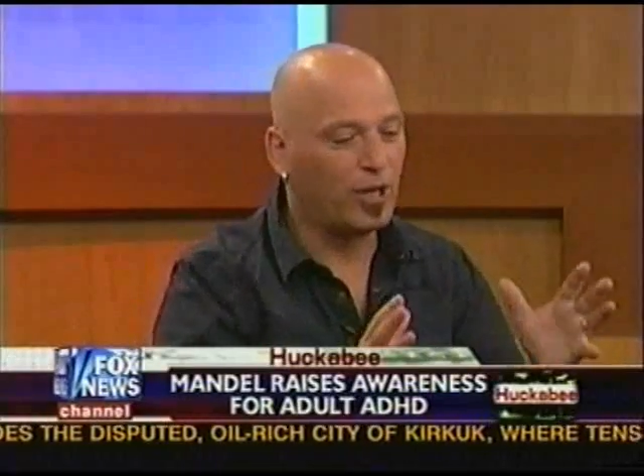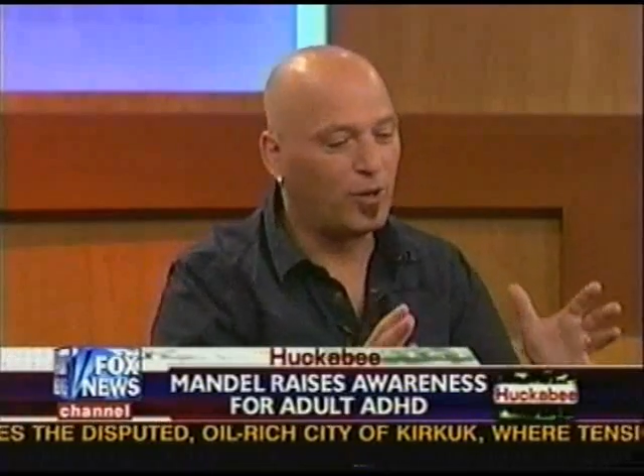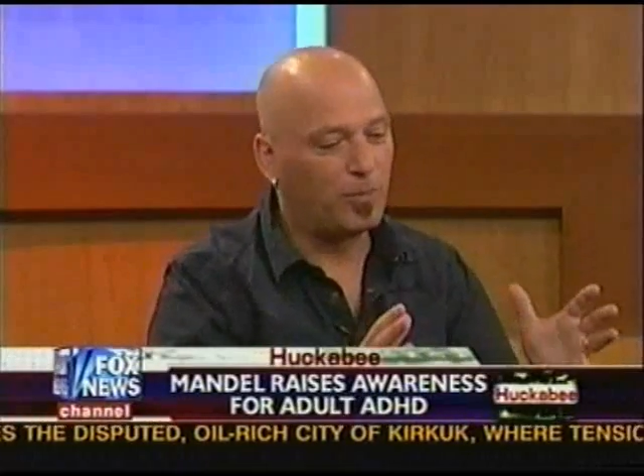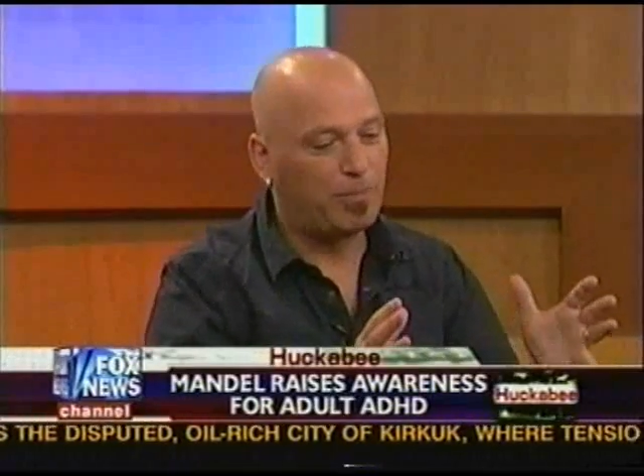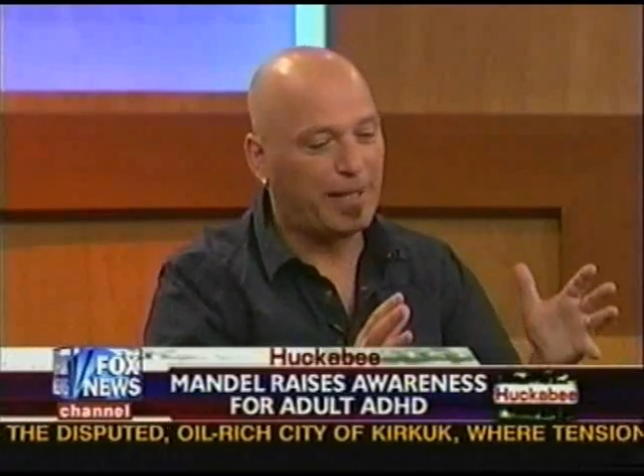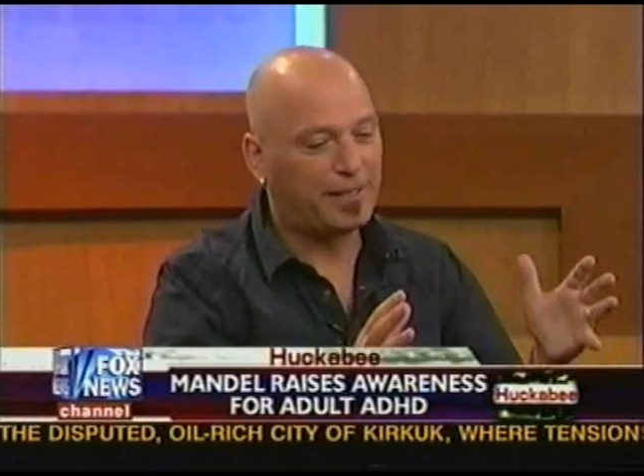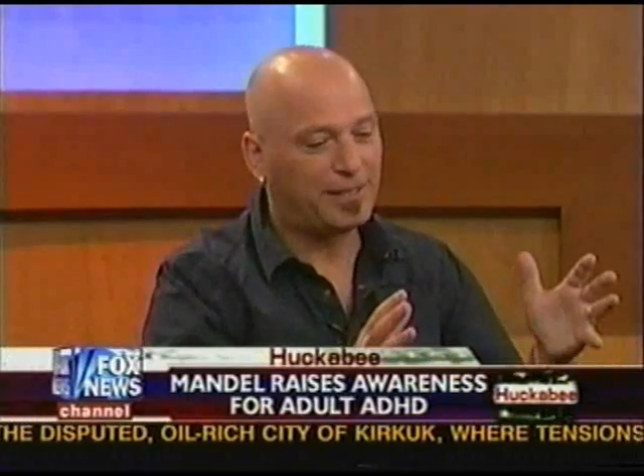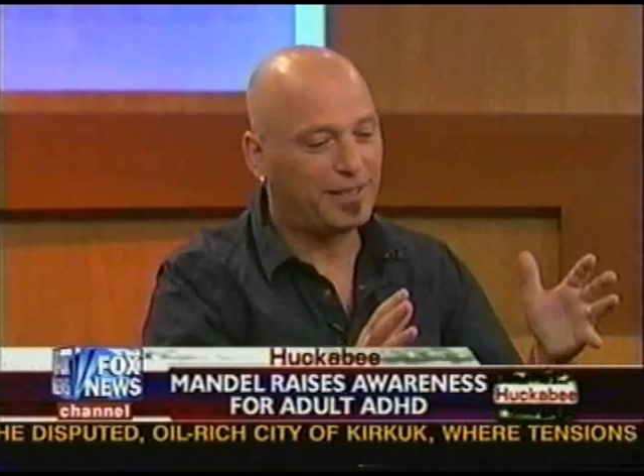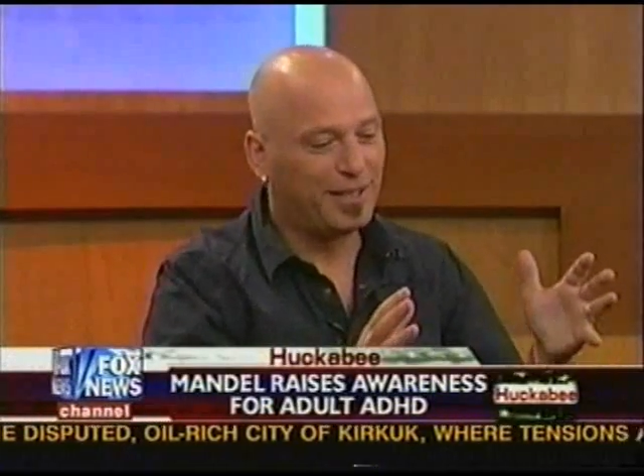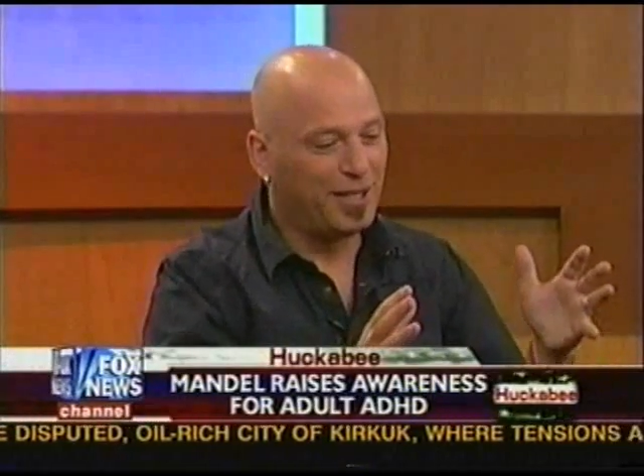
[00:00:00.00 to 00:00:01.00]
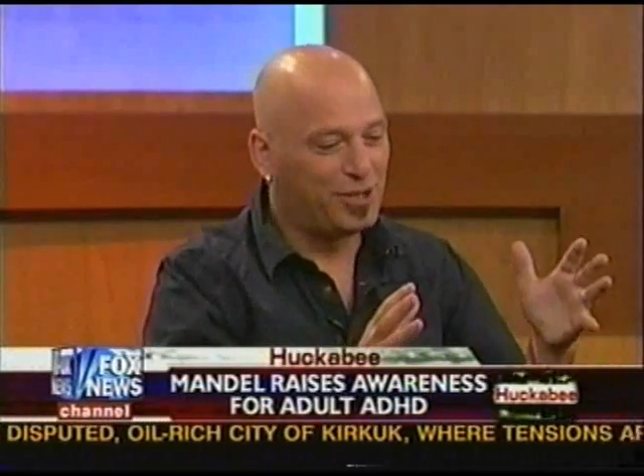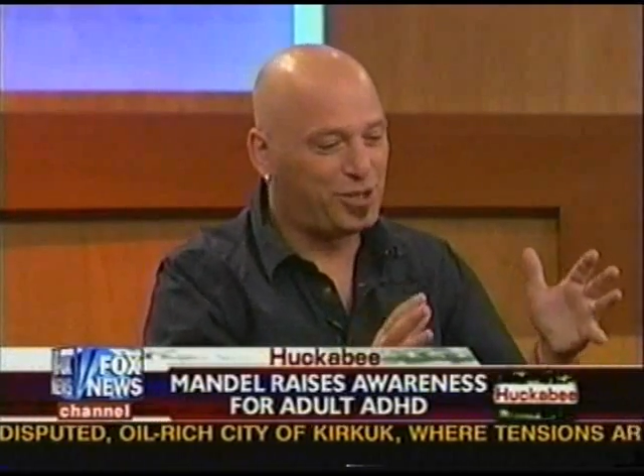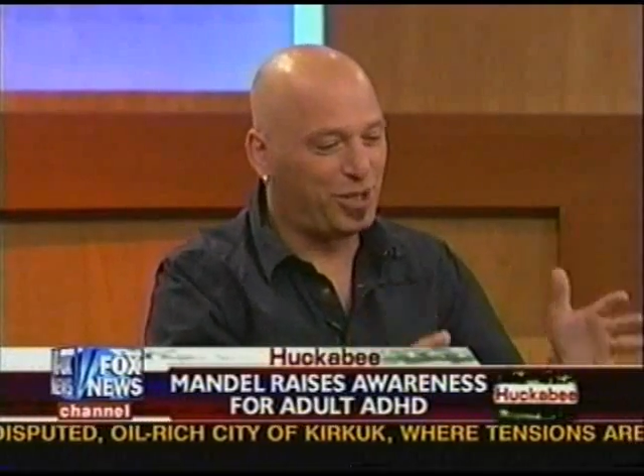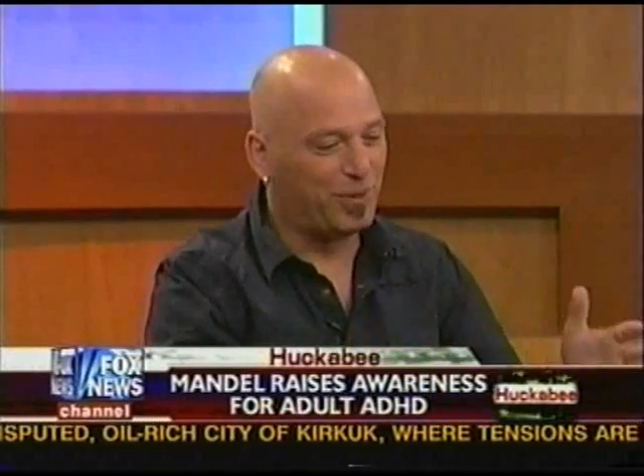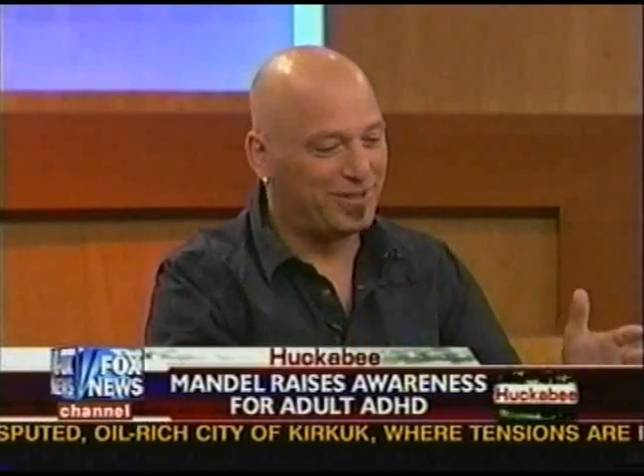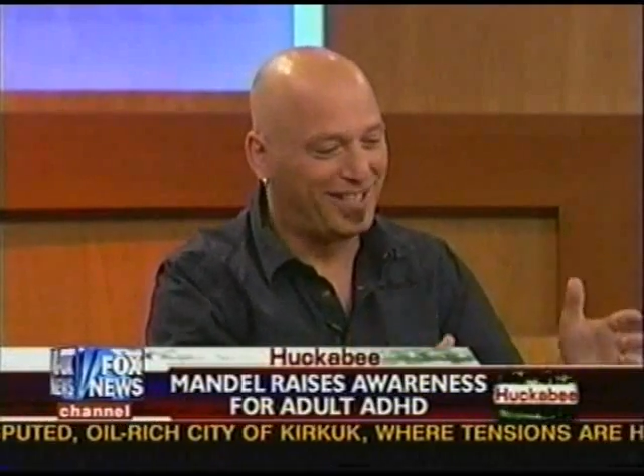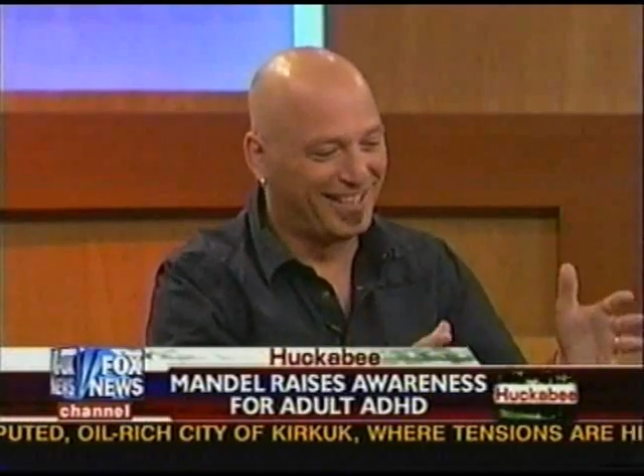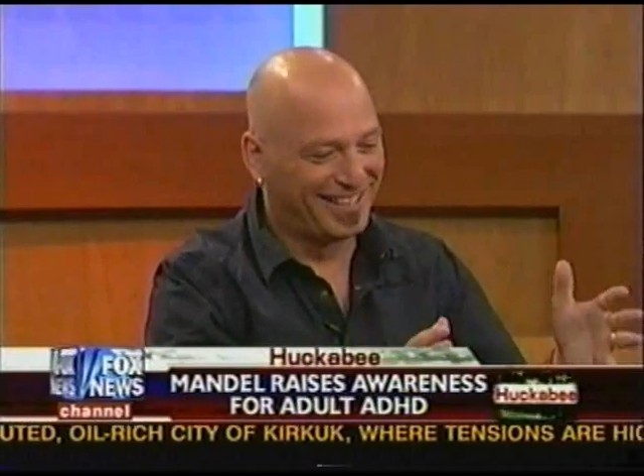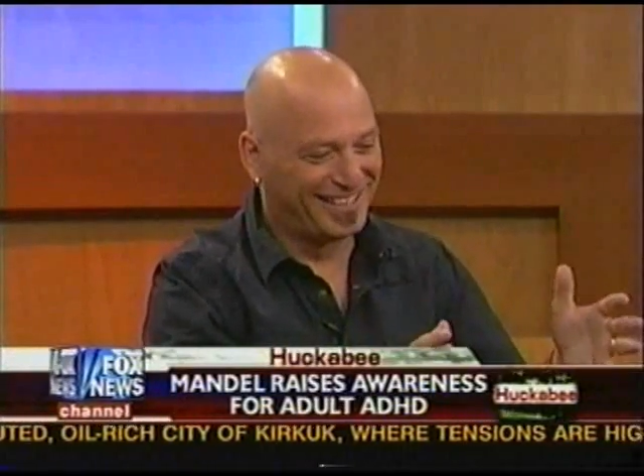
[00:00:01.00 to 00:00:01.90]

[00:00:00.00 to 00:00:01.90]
So, but she was,